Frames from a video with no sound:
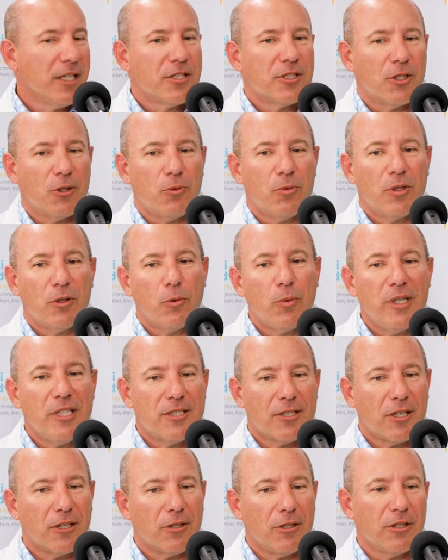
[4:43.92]
So what we
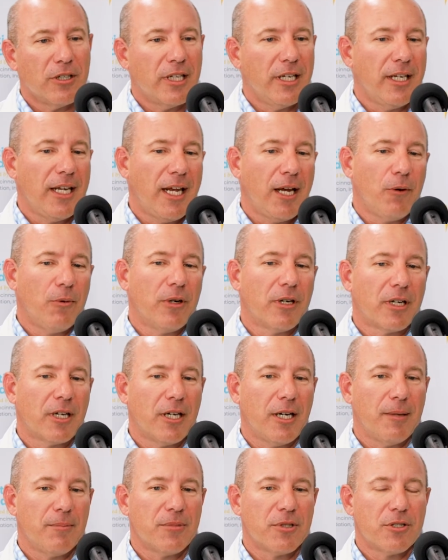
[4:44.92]
start looking at when it
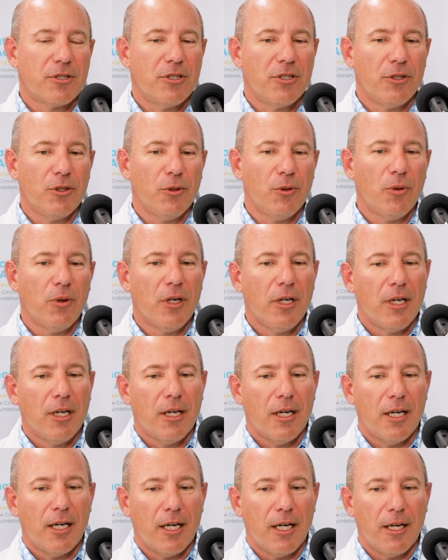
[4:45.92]
comes to
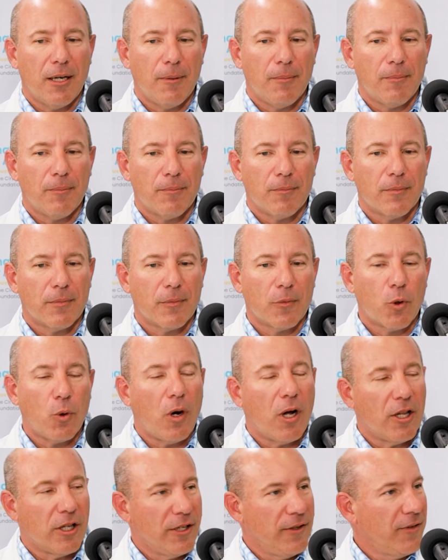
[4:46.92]

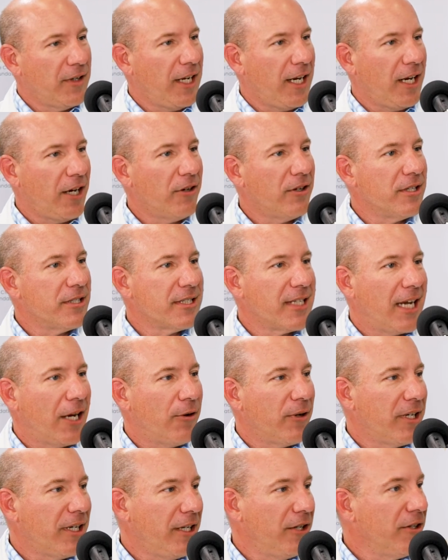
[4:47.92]
quality of care is
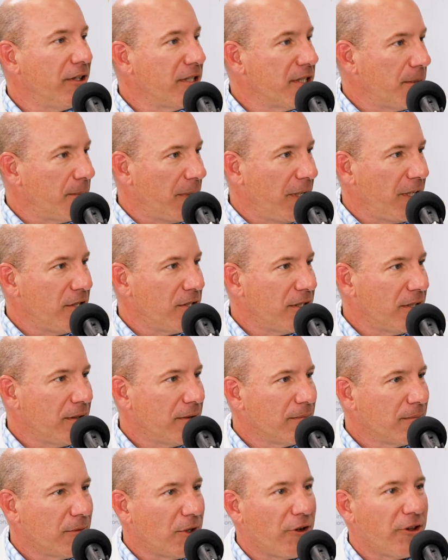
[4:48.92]
how adherent is a patient.
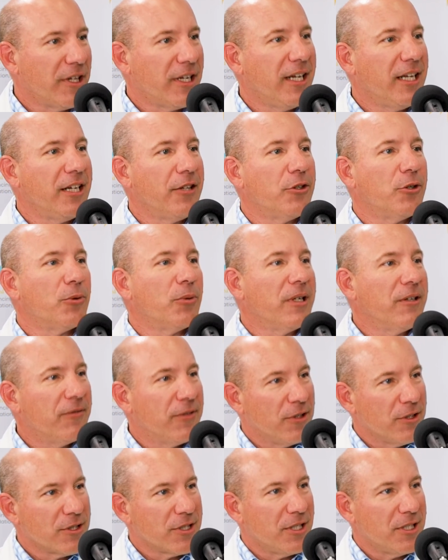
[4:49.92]
Are they getting their
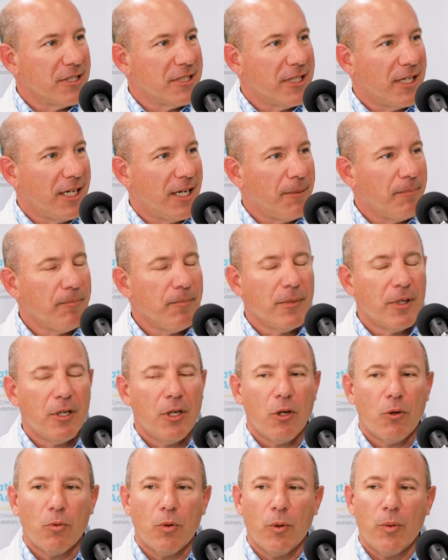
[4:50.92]
refills on time?
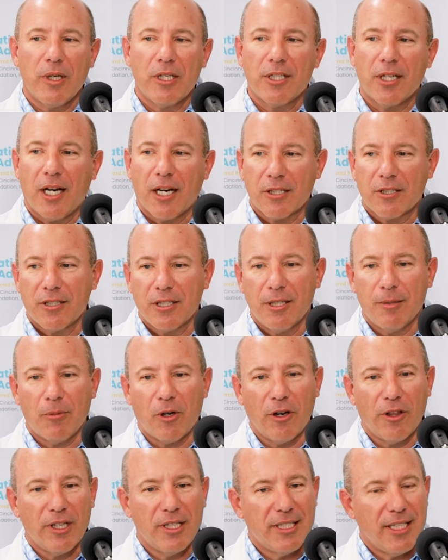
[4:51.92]
When we talk to them,
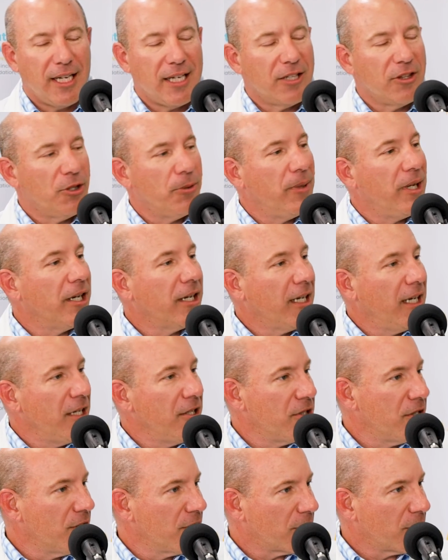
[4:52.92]
are they taking their
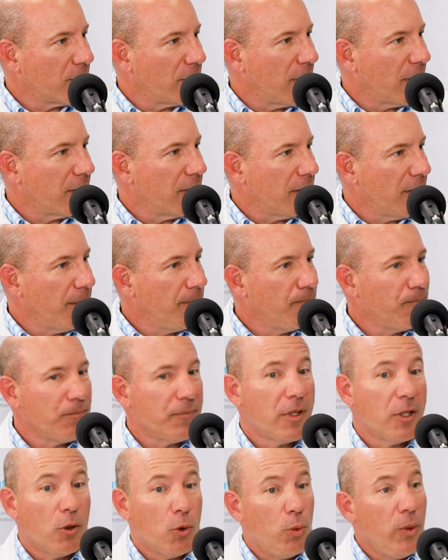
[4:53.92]
medications correctly?
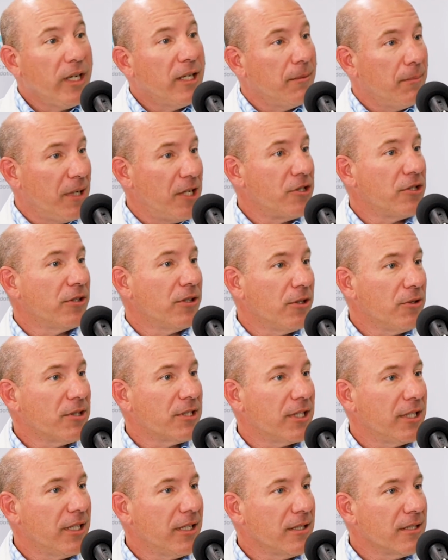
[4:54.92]
We can measure those
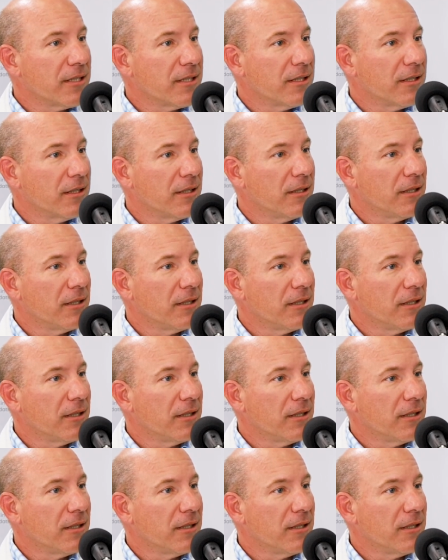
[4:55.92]
things.